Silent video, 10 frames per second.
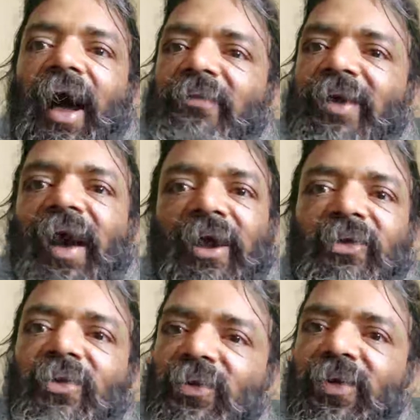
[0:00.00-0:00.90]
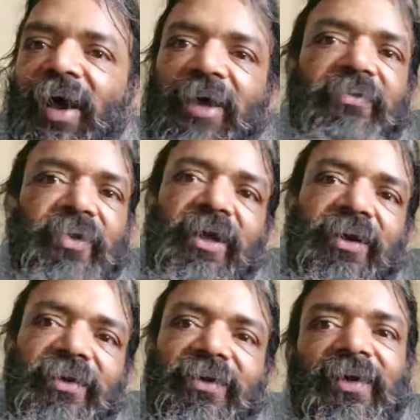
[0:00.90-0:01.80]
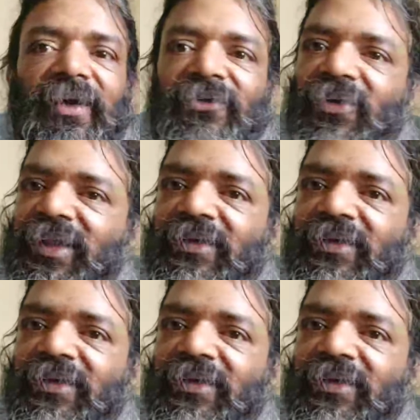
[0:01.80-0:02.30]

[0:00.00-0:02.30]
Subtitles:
I mean, I don't know, I have seen it. So